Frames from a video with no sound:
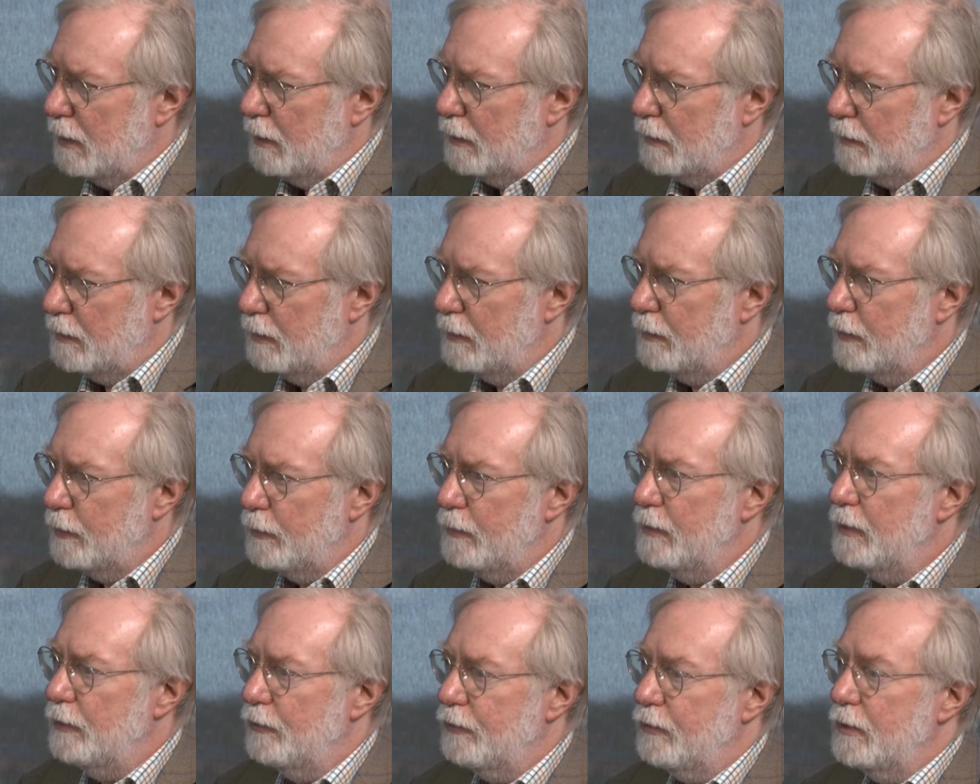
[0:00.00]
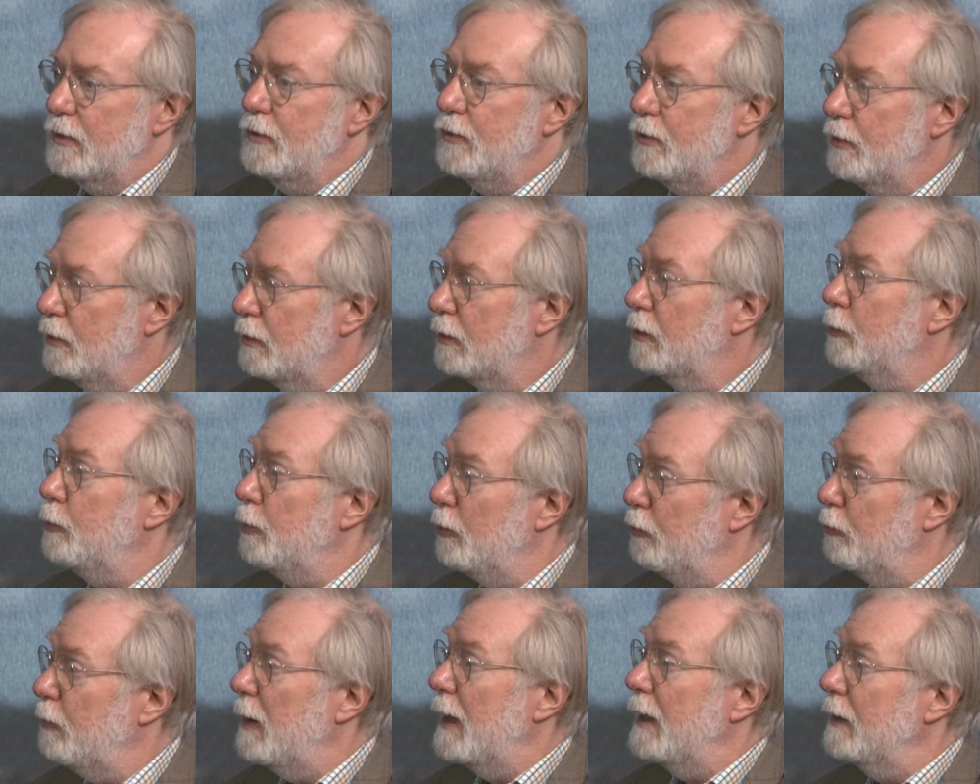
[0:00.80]
than there is in Europe
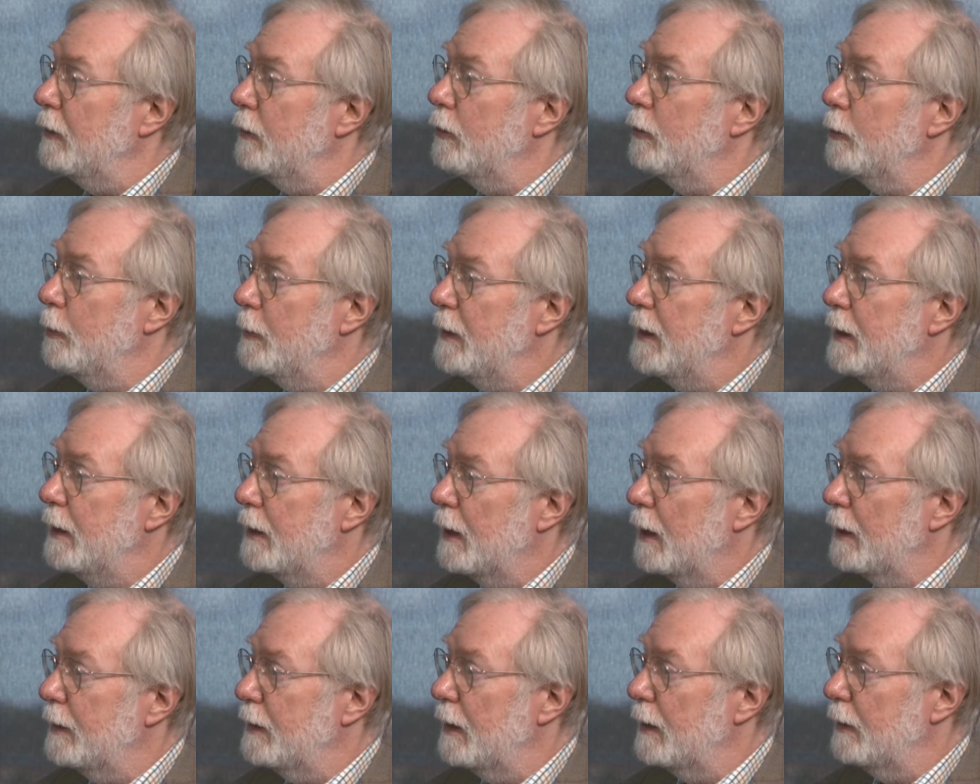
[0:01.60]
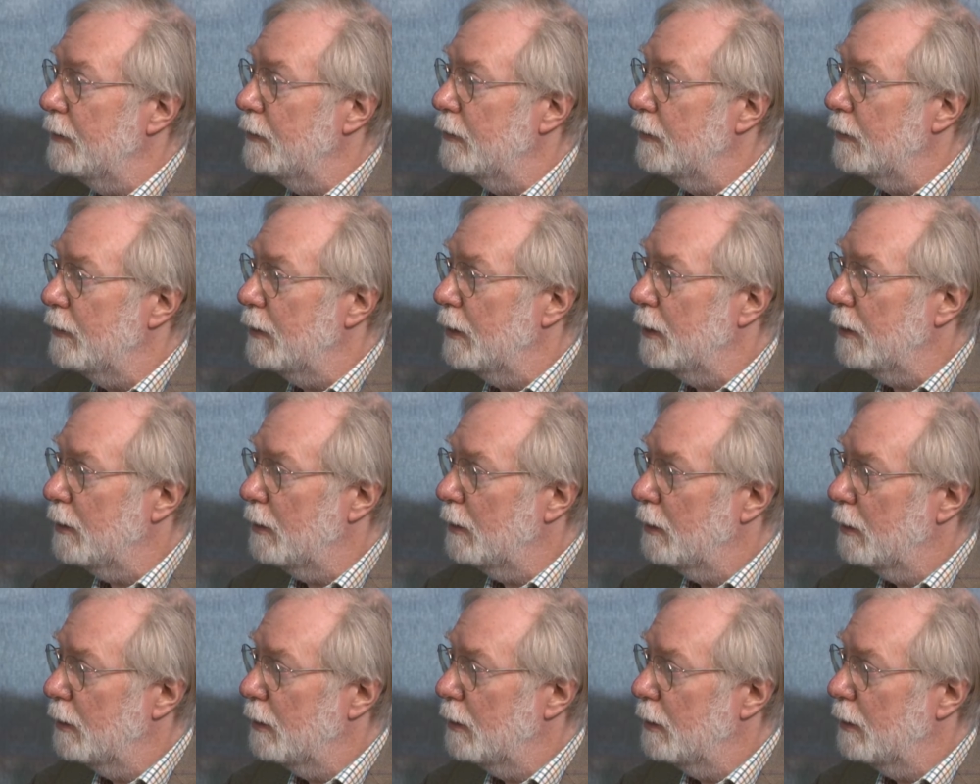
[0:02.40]
of Pan-European identity.